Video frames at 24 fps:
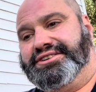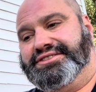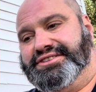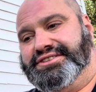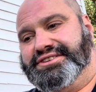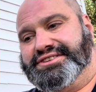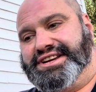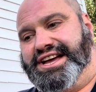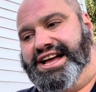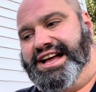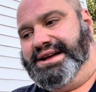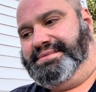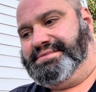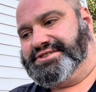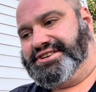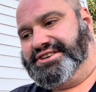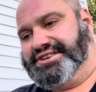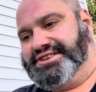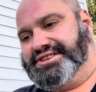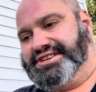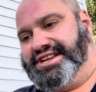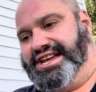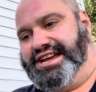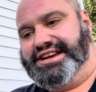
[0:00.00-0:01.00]
the time is going
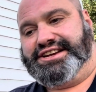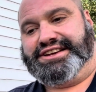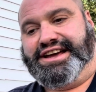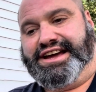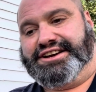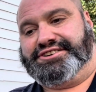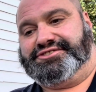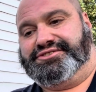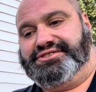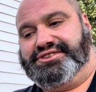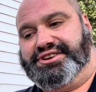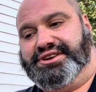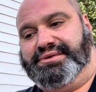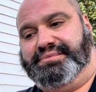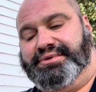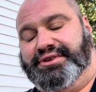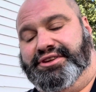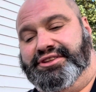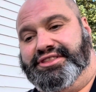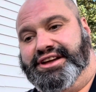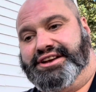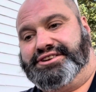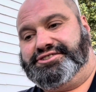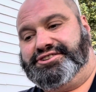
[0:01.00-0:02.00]
to take to actually
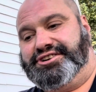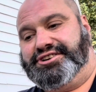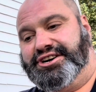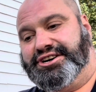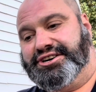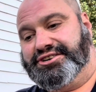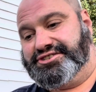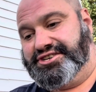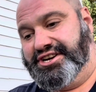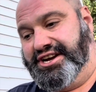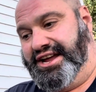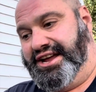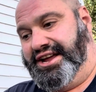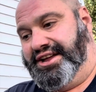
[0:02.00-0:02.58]
complete that charge.